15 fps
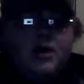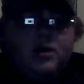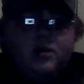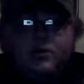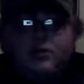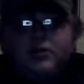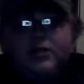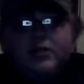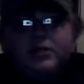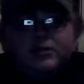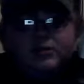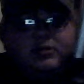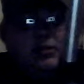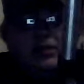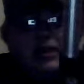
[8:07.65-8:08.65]
You'll
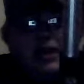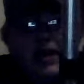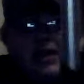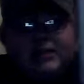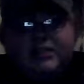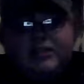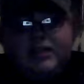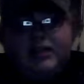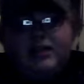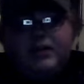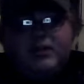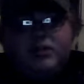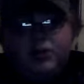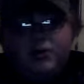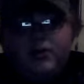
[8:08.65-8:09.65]
notice the
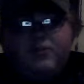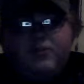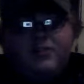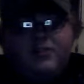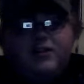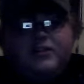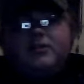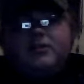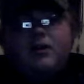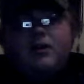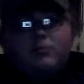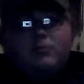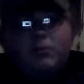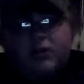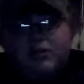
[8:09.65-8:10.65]
HD shooting vids
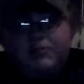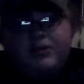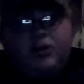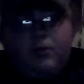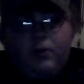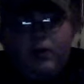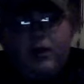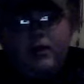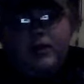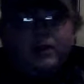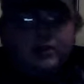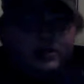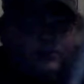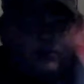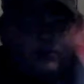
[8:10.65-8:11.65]
are much better
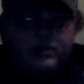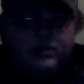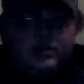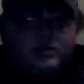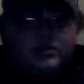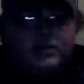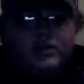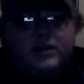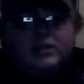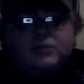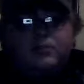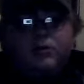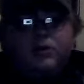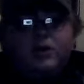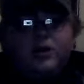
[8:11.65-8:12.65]
quality than what
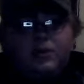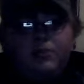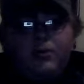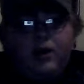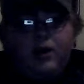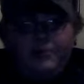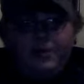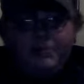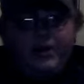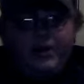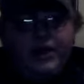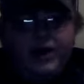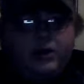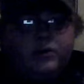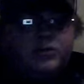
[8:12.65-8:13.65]
gets put up while I'm in
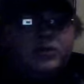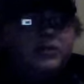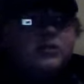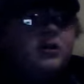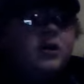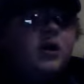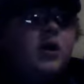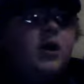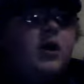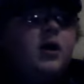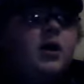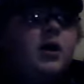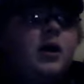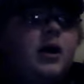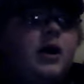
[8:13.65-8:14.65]
my house.
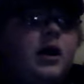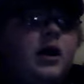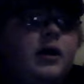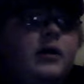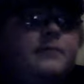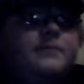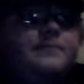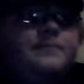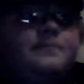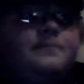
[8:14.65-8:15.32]
So